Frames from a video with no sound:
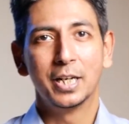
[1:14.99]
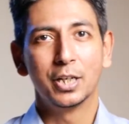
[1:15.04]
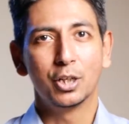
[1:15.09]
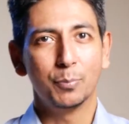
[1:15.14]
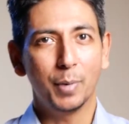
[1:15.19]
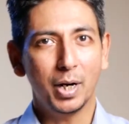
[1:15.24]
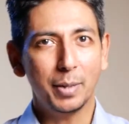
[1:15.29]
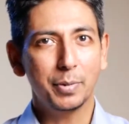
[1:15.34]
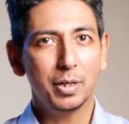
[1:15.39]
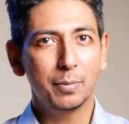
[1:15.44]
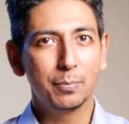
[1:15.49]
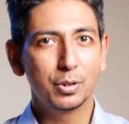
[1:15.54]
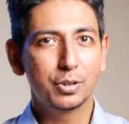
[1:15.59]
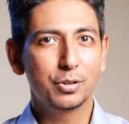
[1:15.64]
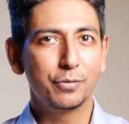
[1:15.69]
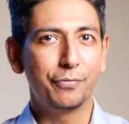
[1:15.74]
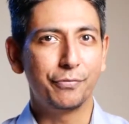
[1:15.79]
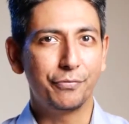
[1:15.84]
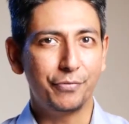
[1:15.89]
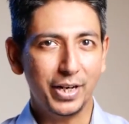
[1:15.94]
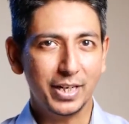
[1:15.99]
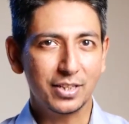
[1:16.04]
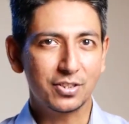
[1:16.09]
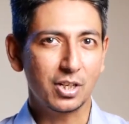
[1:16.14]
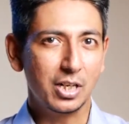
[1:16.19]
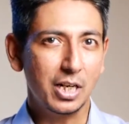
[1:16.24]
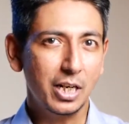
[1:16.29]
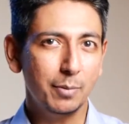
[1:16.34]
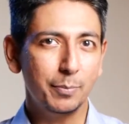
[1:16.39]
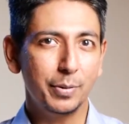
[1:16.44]
you might be able to face
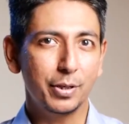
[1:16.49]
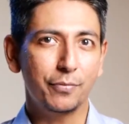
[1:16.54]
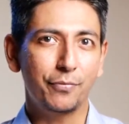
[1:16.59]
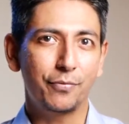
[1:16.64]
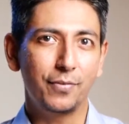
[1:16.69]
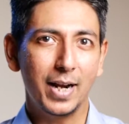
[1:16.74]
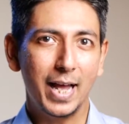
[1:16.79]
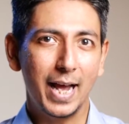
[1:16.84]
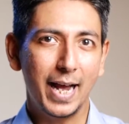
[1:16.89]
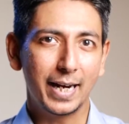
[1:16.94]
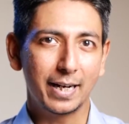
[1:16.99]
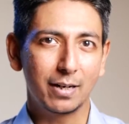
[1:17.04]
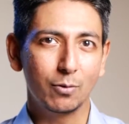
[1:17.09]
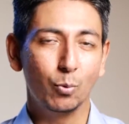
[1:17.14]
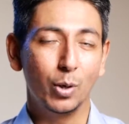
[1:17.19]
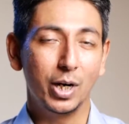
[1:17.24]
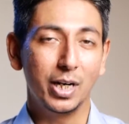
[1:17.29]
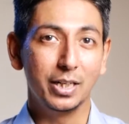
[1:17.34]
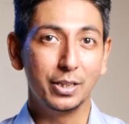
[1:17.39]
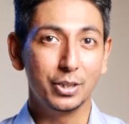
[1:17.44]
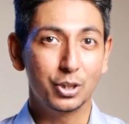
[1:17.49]
a little bit of lag while you